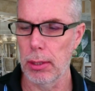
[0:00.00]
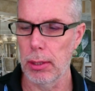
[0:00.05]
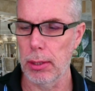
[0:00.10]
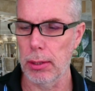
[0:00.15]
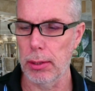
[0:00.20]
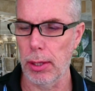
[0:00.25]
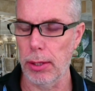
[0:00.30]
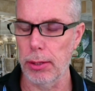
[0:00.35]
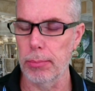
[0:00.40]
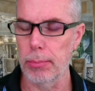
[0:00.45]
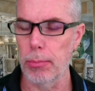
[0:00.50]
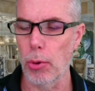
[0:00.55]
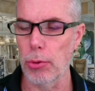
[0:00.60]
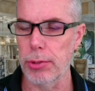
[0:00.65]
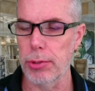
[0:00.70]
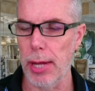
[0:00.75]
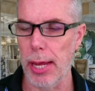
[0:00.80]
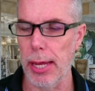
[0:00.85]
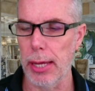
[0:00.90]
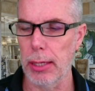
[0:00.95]
another
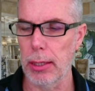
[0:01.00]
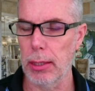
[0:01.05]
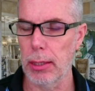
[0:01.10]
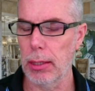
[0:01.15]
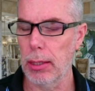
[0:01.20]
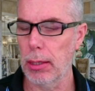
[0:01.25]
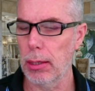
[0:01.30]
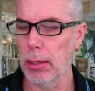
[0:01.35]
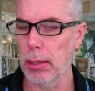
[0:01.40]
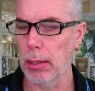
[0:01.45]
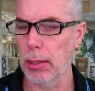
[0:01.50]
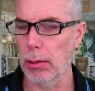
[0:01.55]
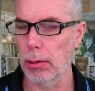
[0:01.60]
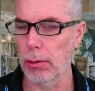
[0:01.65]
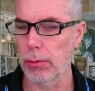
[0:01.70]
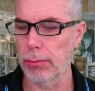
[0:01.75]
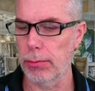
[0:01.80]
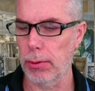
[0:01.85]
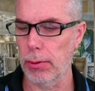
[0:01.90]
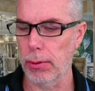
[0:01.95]
mosaic
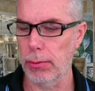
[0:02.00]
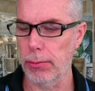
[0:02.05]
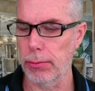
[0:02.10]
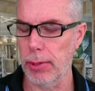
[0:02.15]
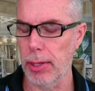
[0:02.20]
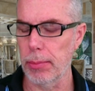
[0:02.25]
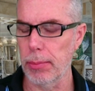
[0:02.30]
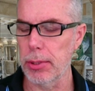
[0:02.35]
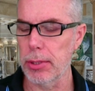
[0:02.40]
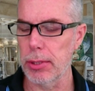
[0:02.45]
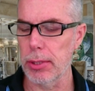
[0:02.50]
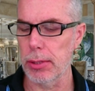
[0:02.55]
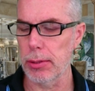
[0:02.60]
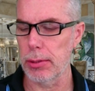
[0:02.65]
of images